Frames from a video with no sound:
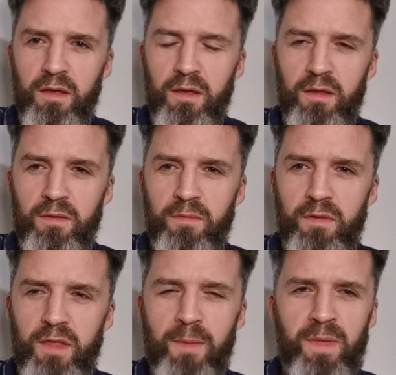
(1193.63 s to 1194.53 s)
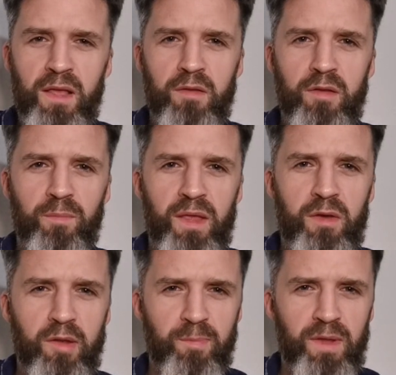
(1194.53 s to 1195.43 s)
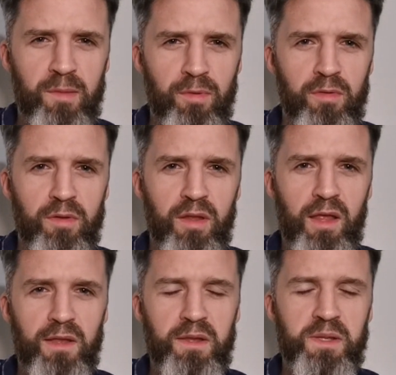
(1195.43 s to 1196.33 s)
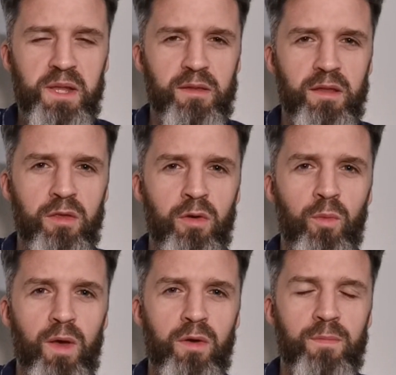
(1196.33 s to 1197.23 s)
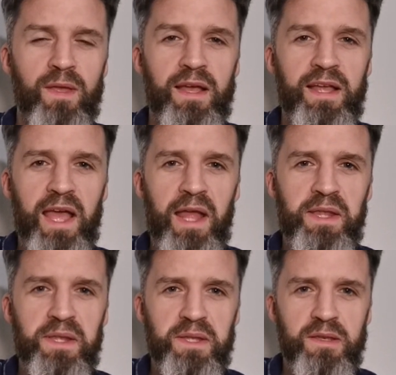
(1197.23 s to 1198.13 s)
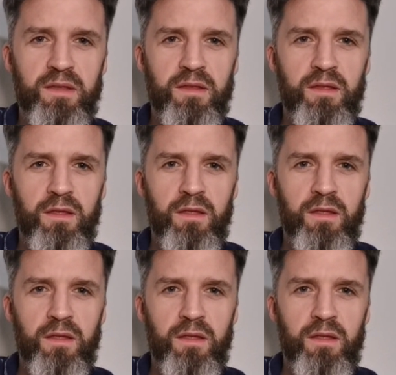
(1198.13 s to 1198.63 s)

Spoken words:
And being hospitable, it sounds like you're welcoming a guest.